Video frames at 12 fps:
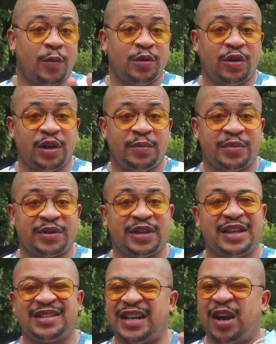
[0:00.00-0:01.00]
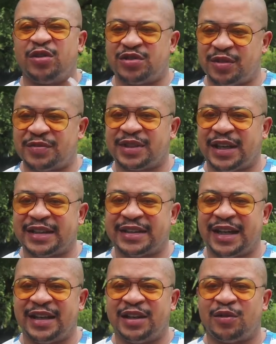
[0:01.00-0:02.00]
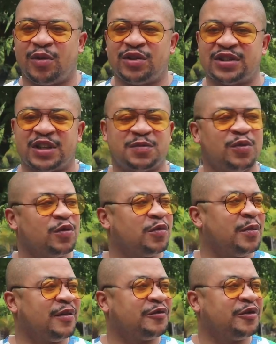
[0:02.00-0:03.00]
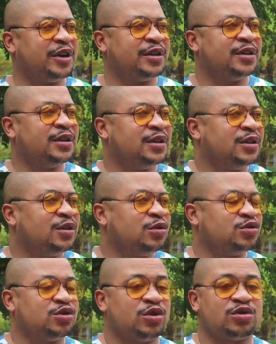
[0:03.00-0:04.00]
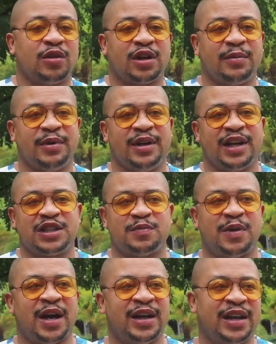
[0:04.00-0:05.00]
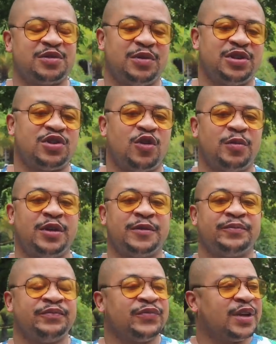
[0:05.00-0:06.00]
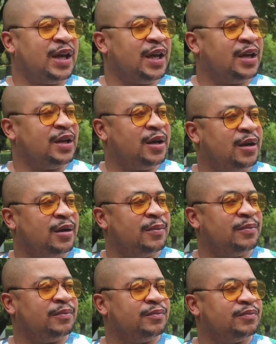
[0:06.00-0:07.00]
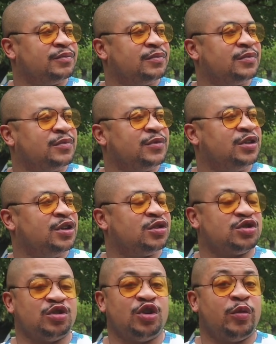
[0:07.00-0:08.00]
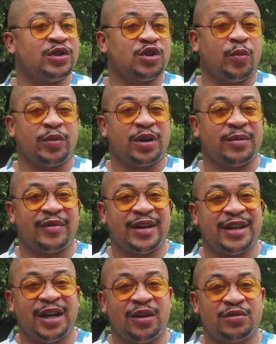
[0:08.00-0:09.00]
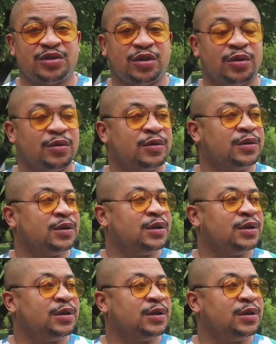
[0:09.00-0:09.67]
quote me on it, but I heard something like that in the works. I spoke with my friend who's also looking to be an expat, and that's what he told me. And, you know, so no one is opening up right now. So